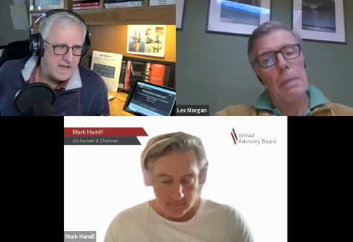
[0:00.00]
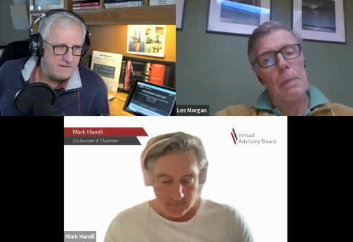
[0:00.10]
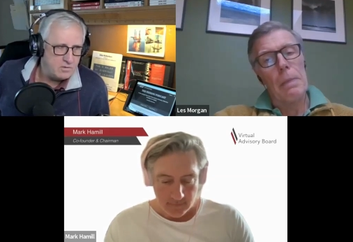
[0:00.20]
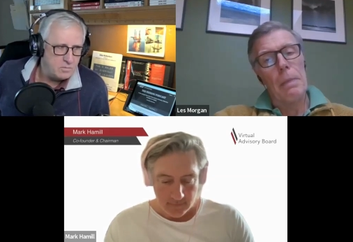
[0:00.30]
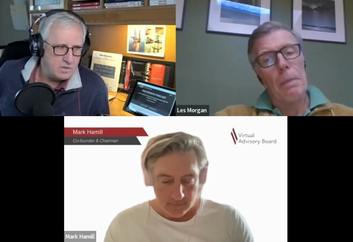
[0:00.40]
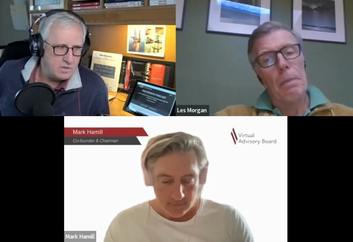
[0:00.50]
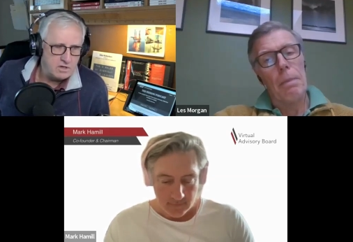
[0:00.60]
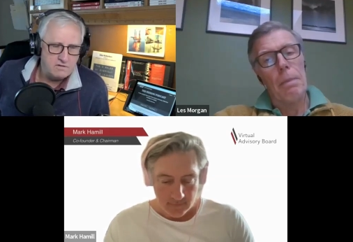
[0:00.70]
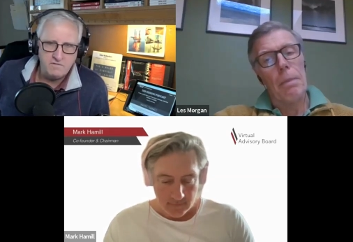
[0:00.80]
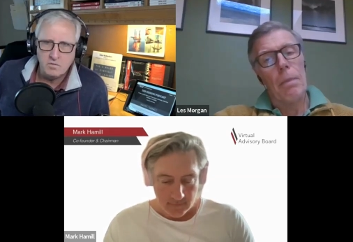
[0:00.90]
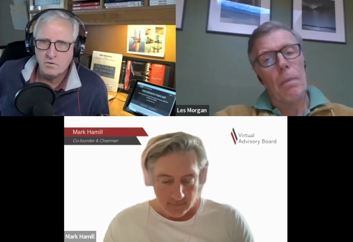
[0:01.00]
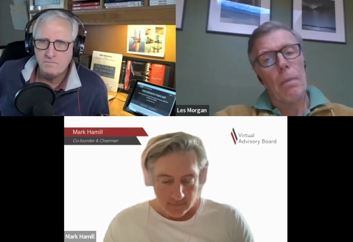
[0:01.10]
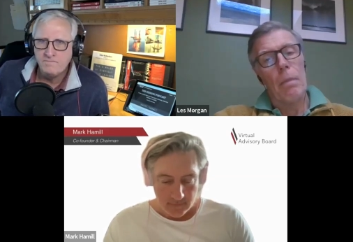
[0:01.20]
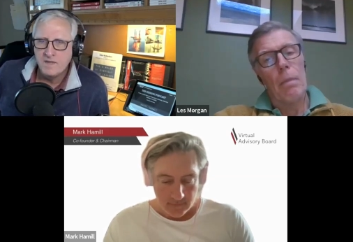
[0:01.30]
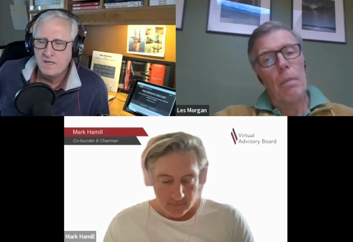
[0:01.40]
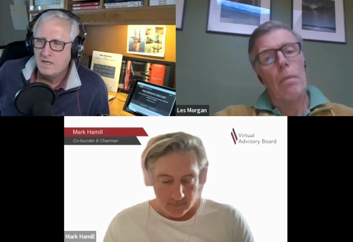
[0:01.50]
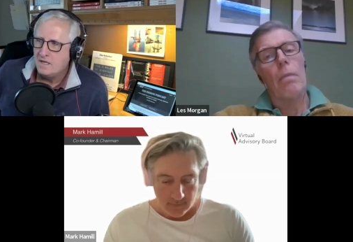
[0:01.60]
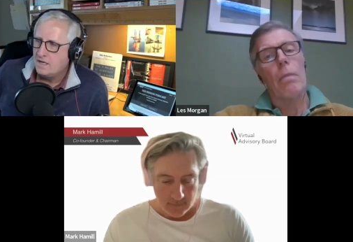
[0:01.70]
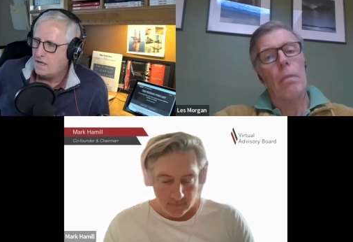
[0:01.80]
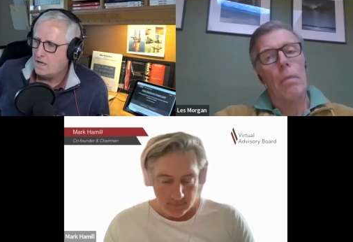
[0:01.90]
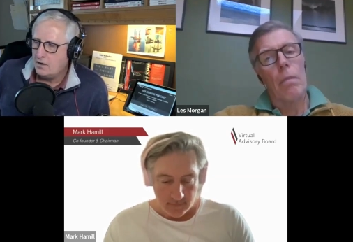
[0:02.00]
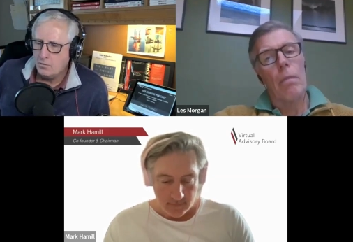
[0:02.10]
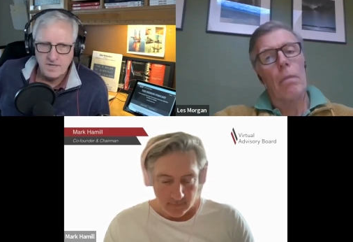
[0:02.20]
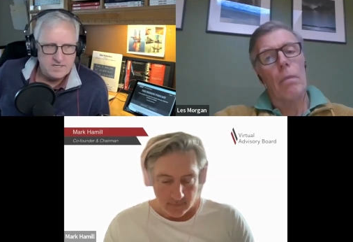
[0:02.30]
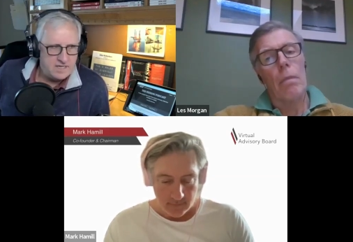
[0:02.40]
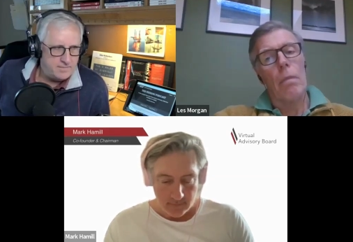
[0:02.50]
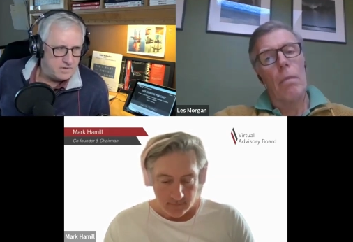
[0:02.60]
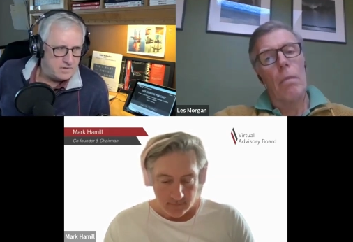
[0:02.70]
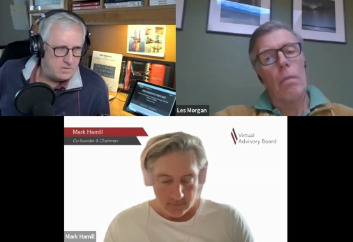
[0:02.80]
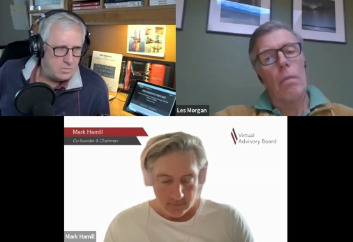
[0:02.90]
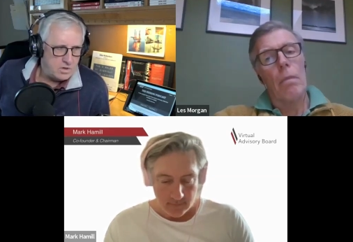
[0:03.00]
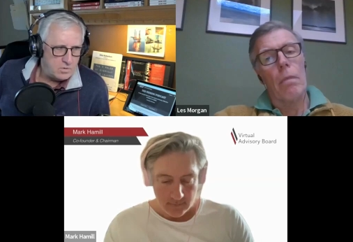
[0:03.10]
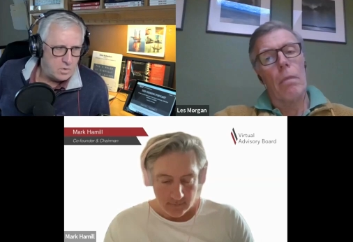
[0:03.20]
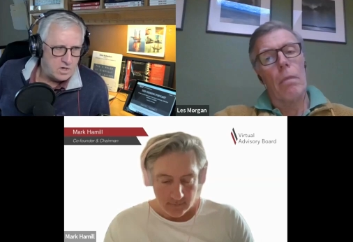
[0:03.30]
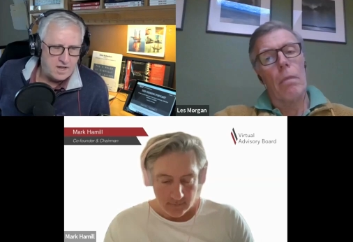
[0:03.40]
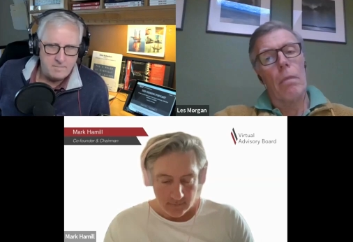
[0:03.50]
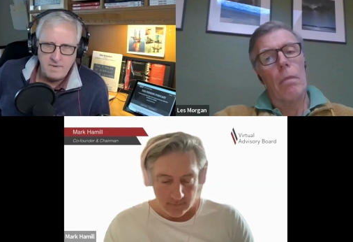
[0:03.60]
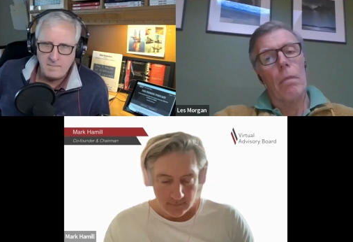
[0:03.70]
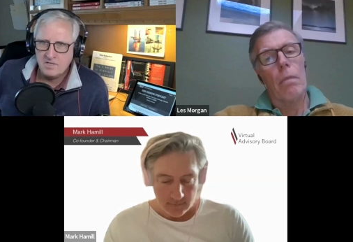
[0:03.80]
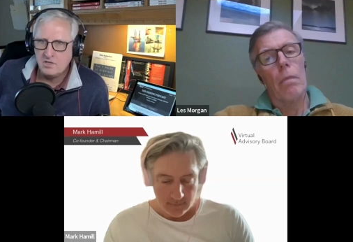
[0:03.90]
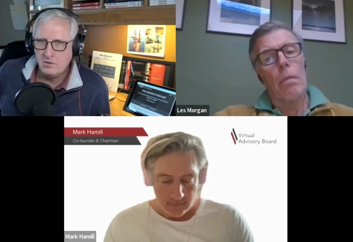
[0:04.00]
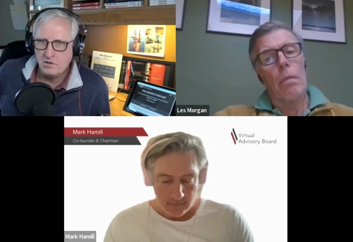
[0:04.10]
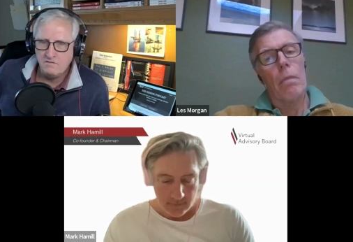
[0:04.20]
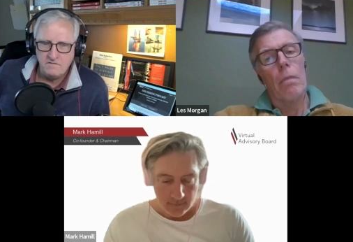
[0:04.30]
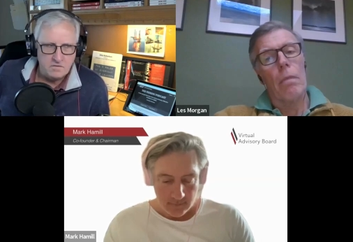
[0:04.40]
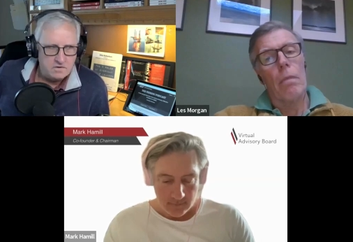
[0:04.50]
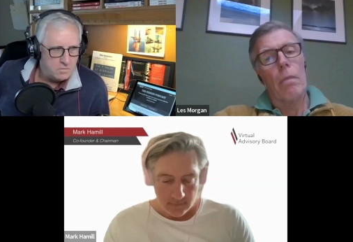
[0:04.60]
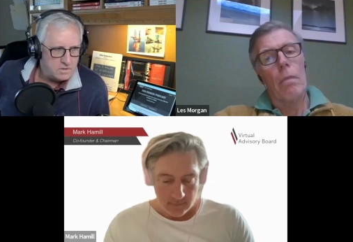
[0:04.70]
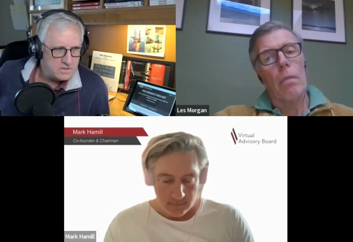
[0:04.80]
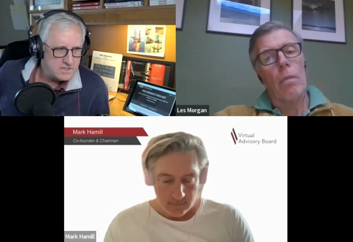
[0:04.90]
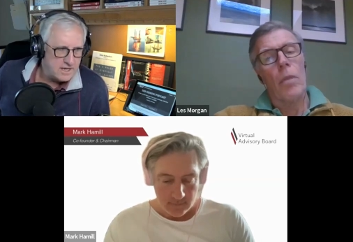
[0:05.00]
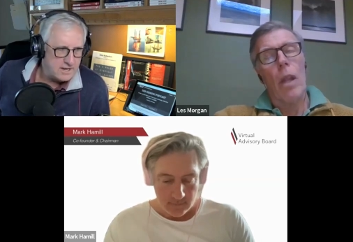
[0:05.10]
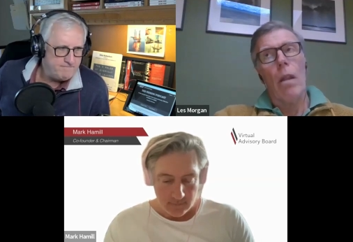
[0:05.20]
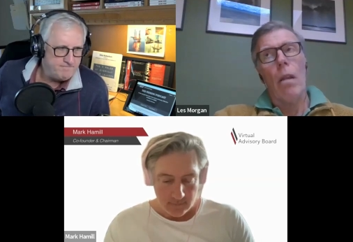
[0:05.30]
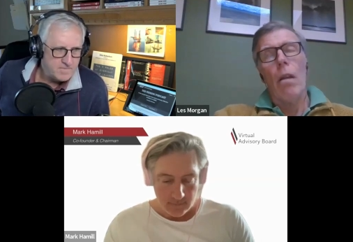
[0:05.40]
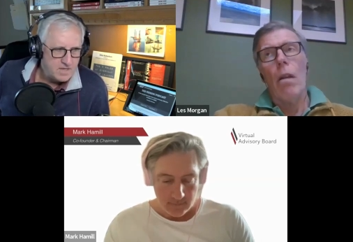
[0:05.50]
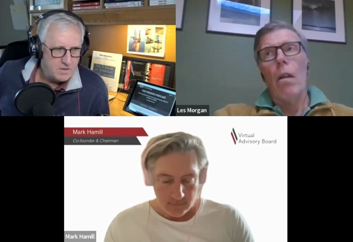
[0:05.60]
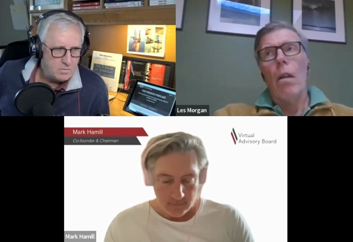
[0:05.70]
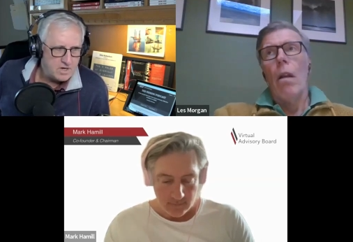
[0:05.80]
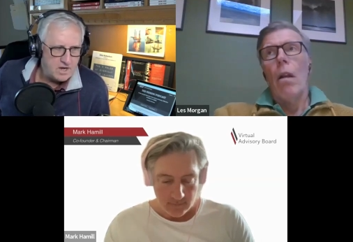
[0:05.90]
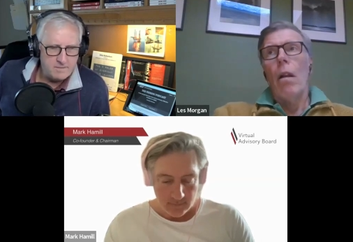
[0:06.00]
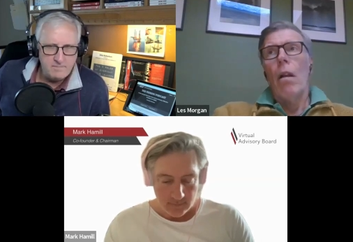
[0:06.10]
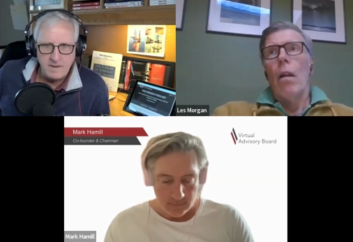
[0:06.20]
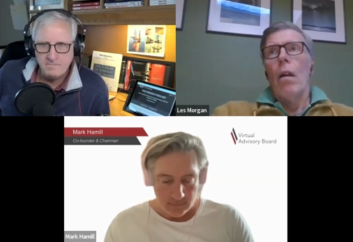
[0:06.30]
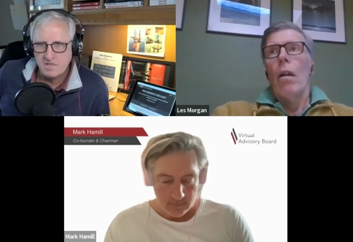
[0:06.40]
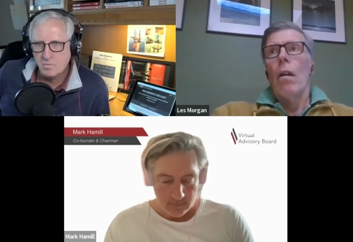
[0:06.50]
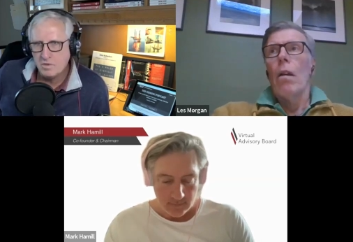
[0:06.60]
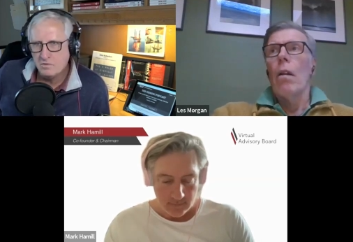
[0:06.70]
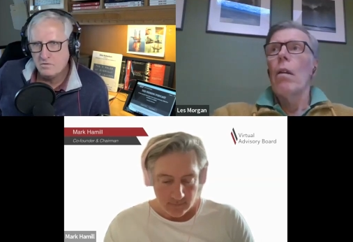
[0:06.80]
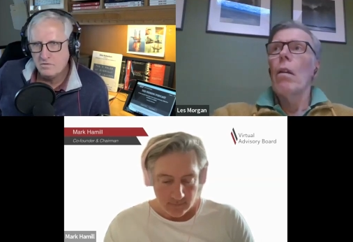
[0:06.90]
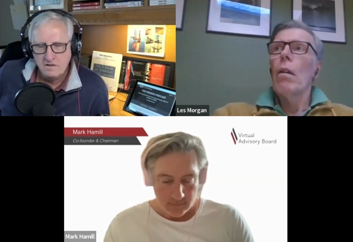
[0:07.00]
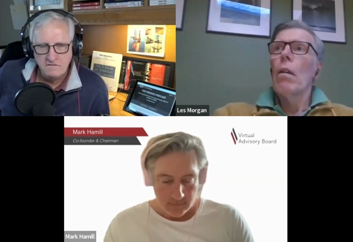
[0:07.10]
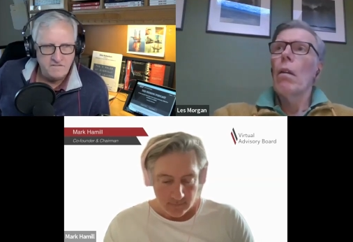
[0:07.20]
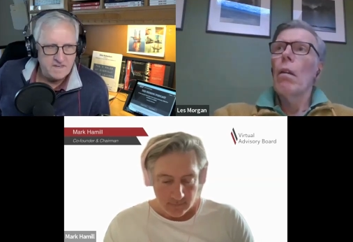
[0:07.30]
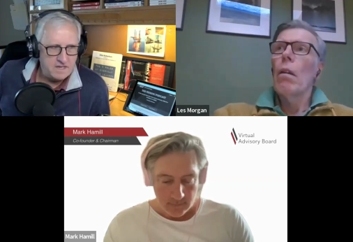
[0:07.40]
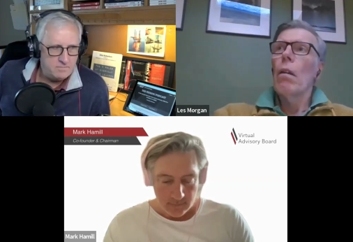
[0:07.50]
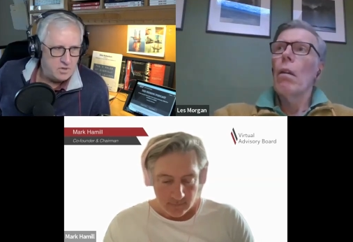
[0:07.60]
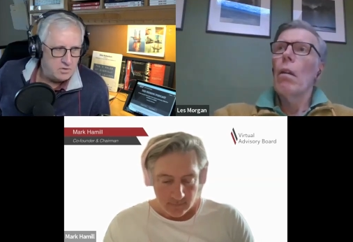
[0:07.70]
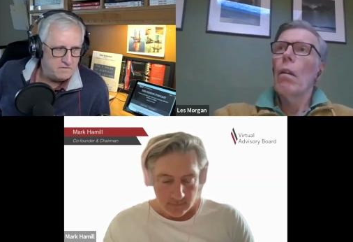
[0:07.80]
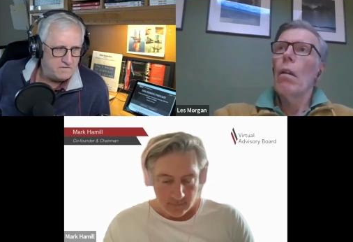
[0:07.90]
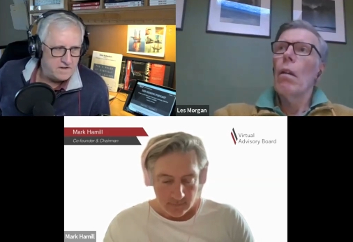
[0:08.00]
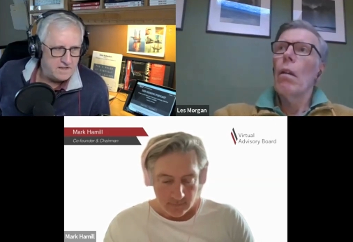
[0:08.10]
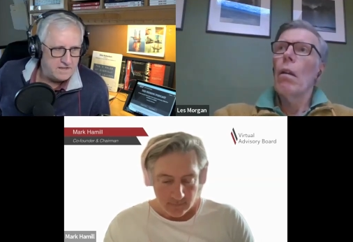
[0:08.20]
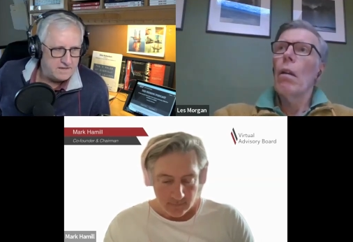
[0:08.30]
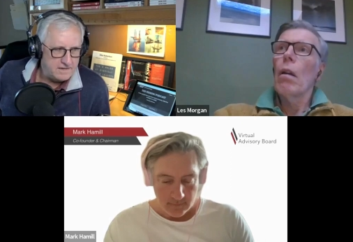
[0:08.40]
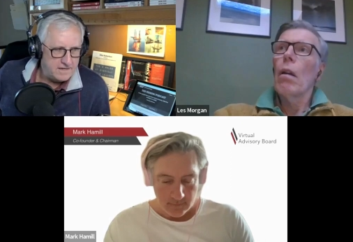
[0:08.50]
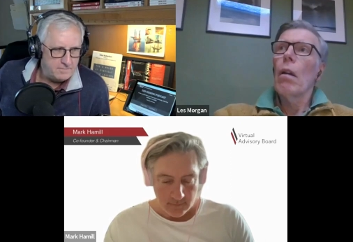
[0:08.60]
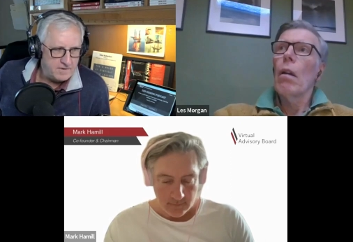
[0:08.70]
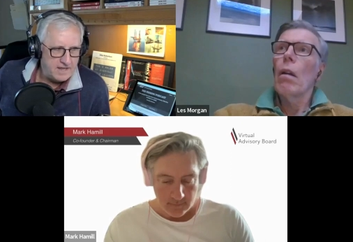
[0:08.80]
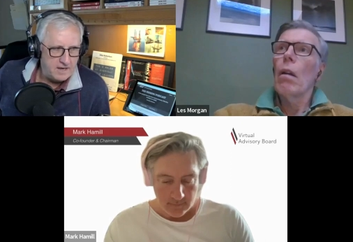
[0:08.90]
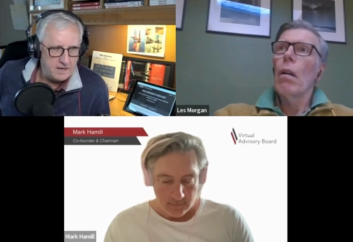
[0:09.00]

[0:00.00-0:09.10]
Speaker 1: have that we're looking for. A little bit deeper, what what kind of members are you looking for? What um, what kind of members will fit in beautifully and uh, play